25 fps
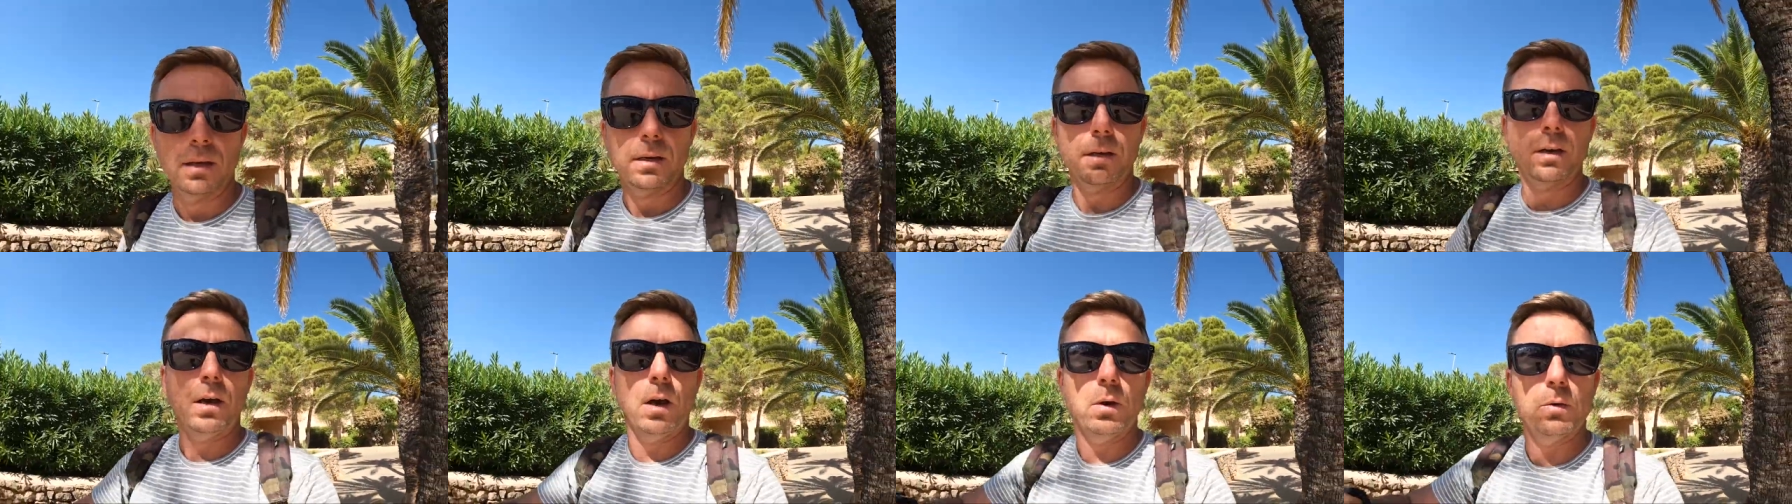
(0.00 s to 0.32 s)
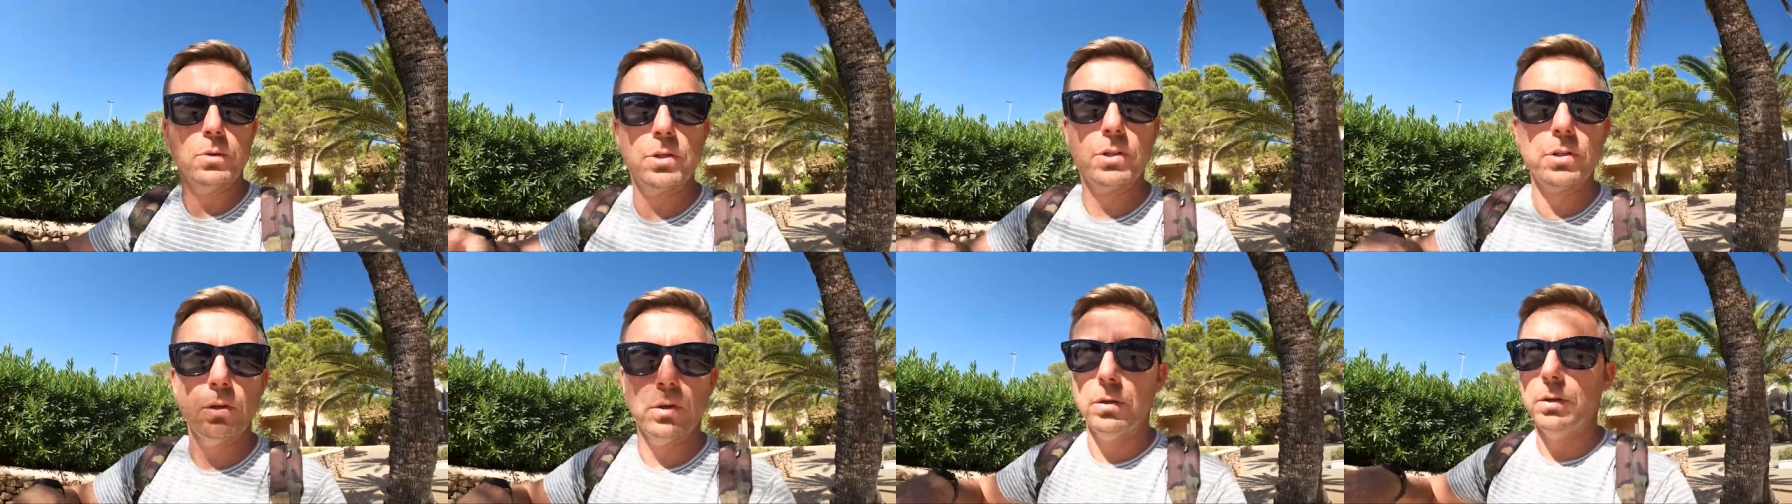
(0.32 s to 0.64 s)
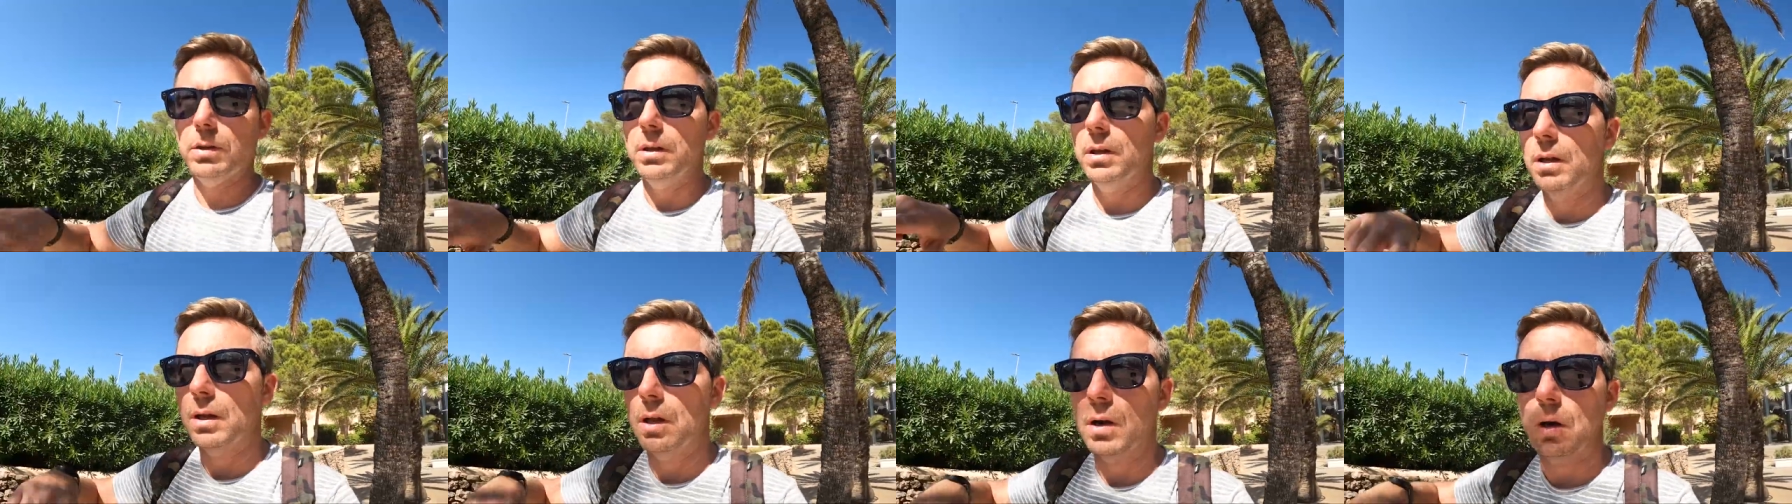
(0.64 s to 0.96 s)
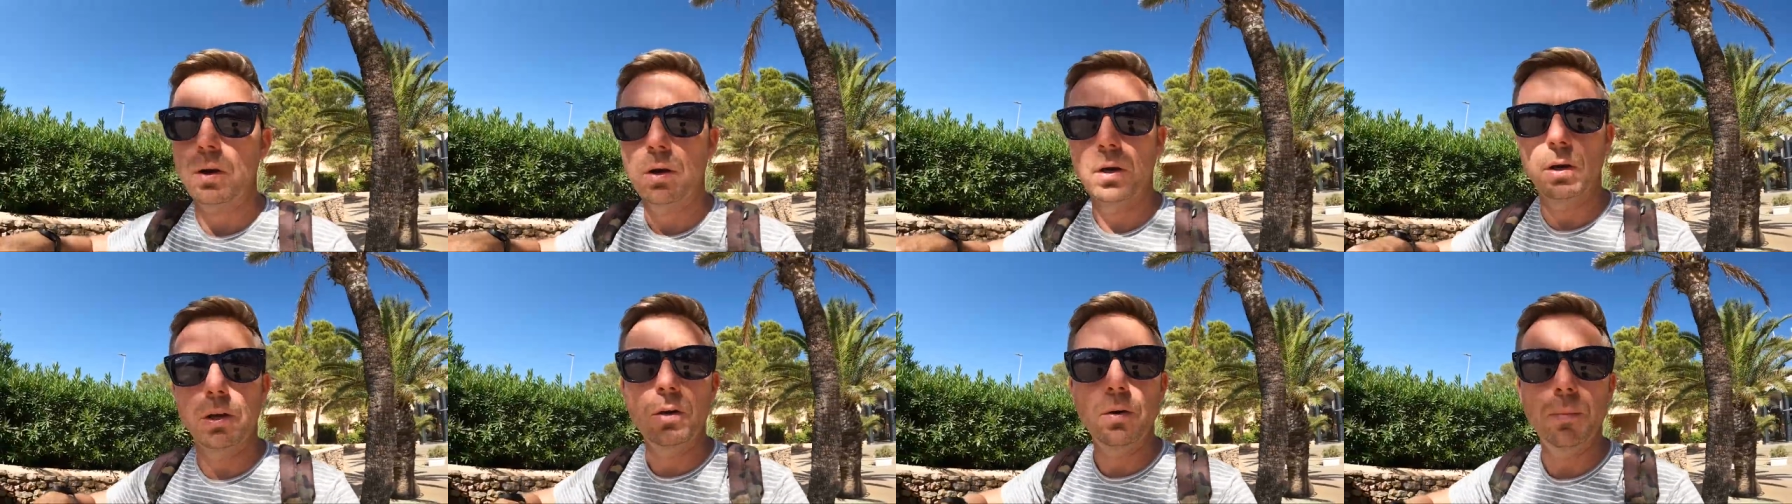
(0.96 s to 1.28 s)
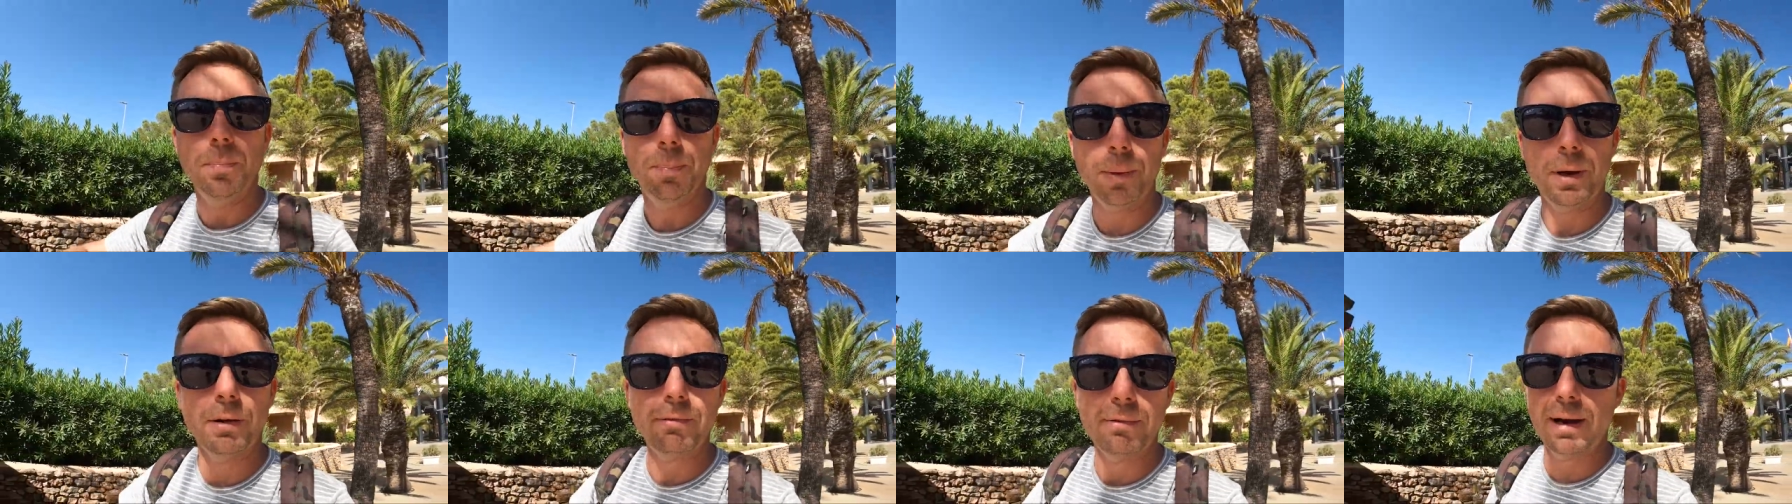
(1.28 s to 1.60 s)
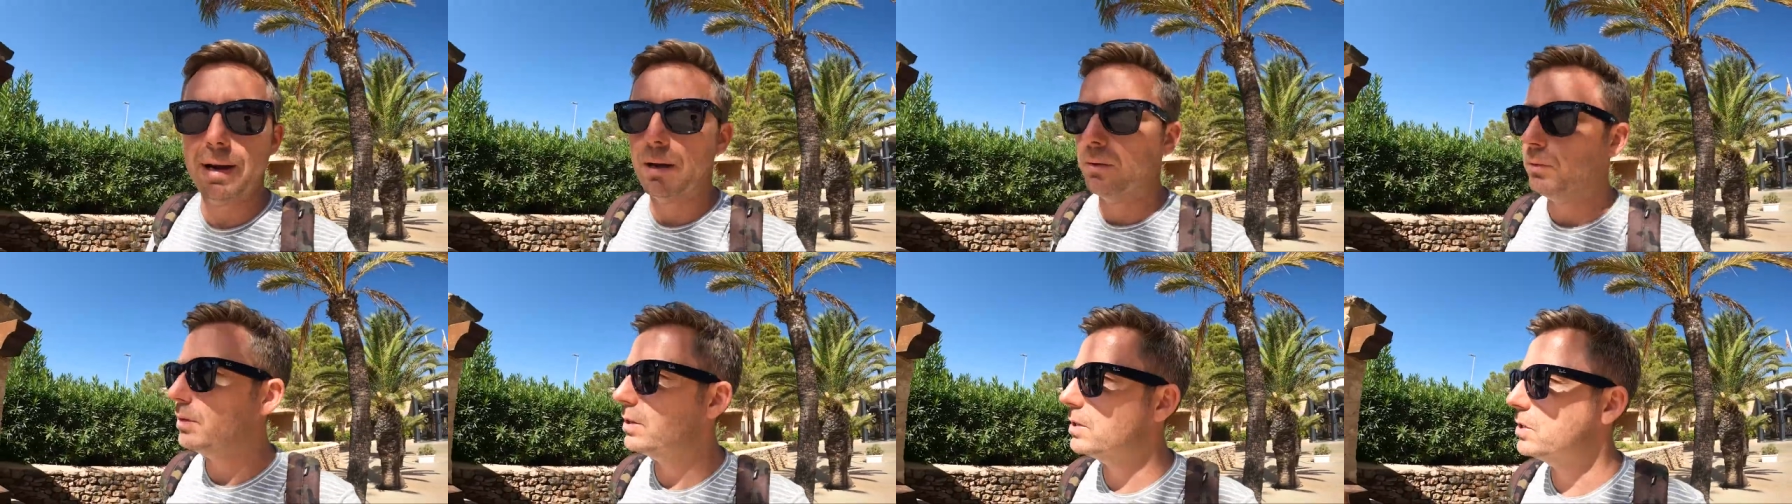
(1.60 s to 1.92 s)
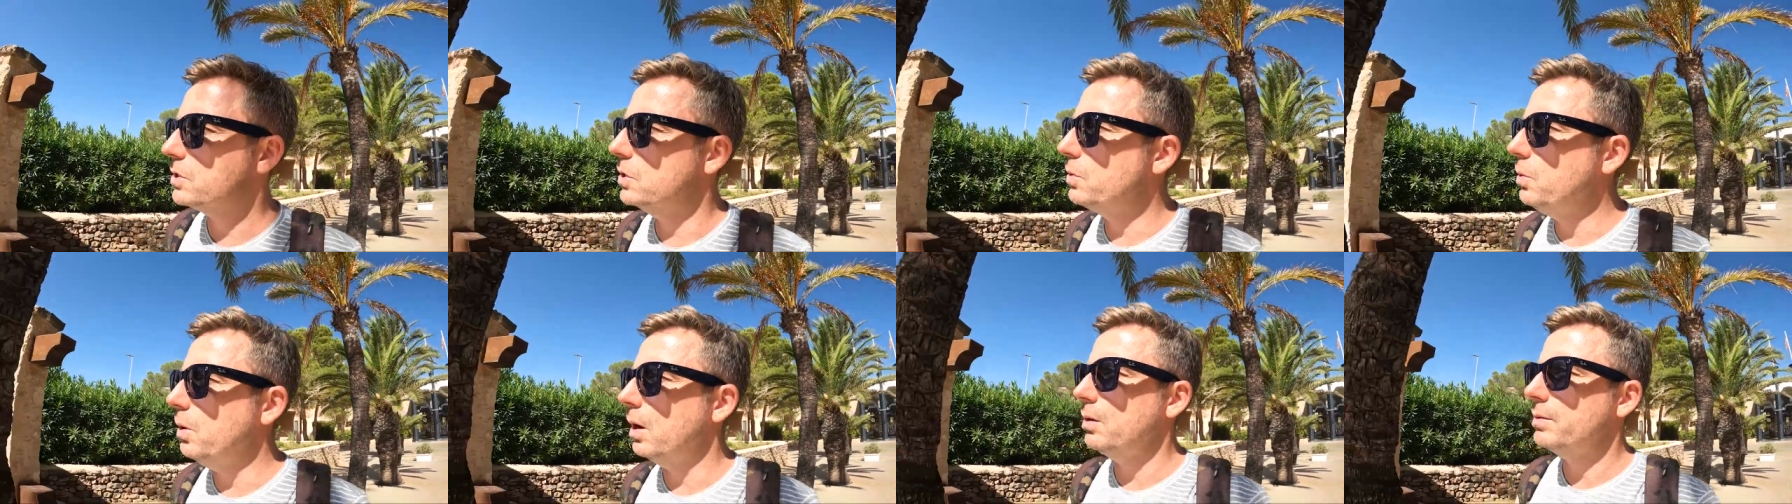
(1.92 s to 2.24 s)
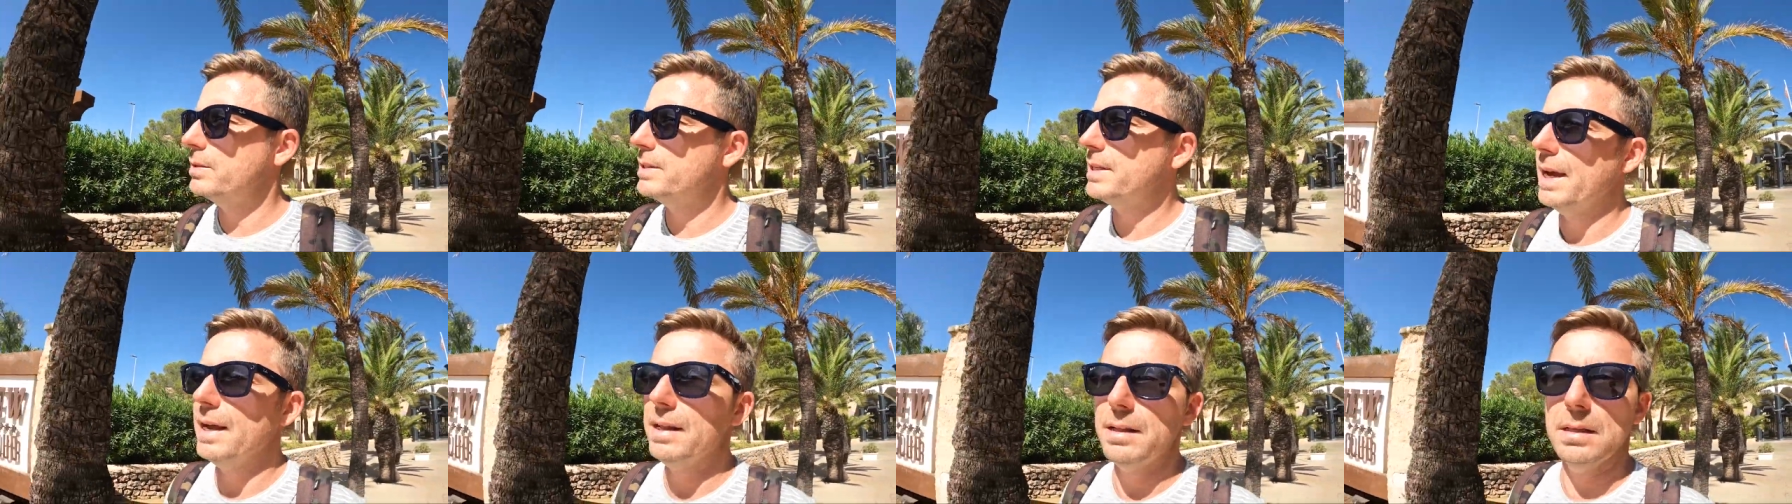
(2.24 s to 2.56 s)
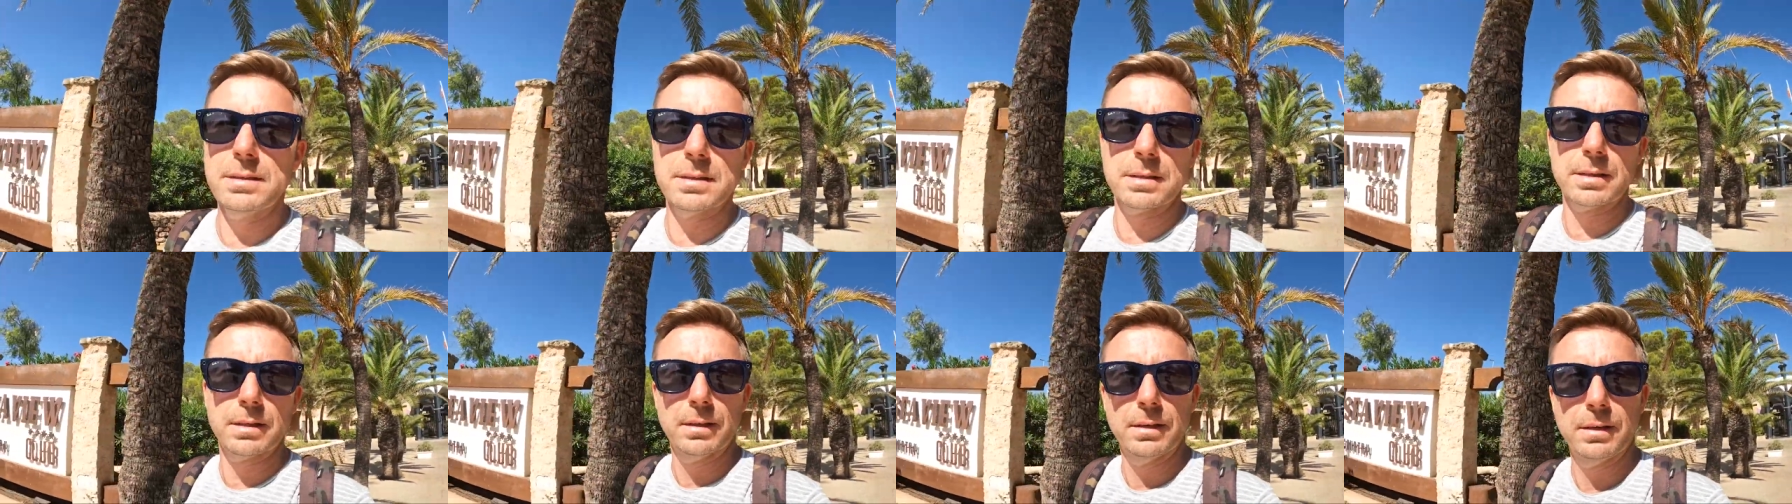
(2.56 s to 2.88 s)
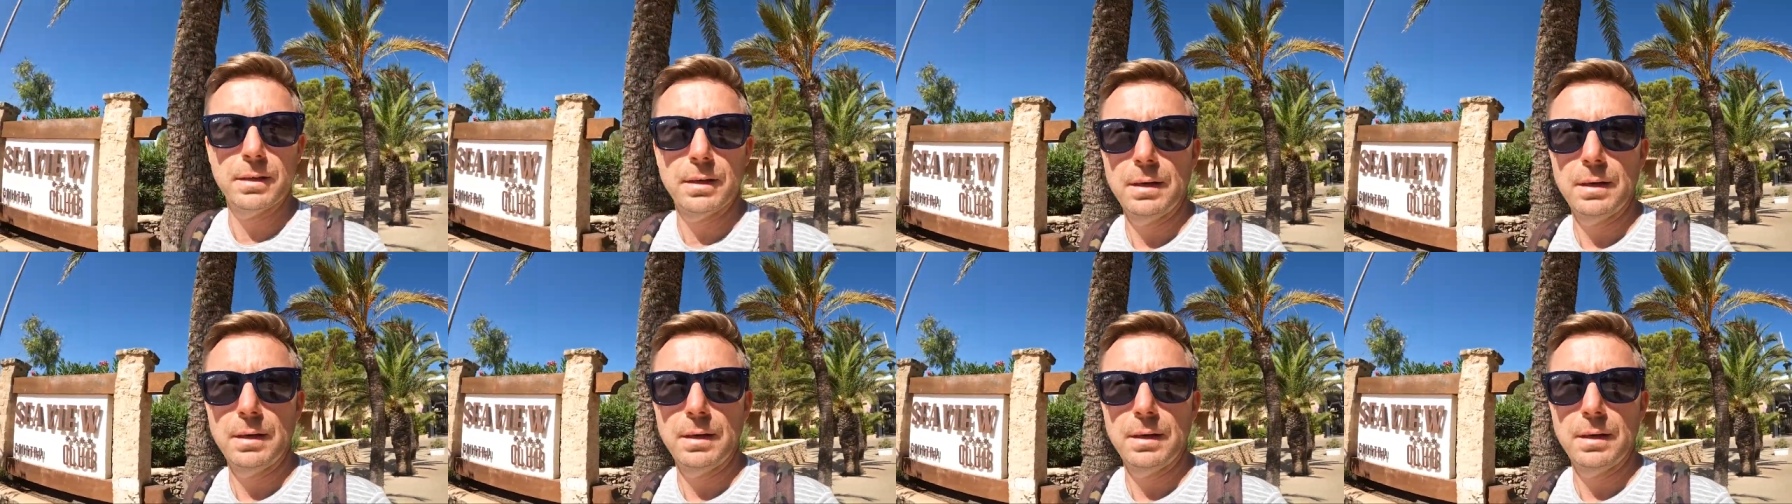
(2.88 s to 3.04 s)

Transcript: coastal loop around the two hotels.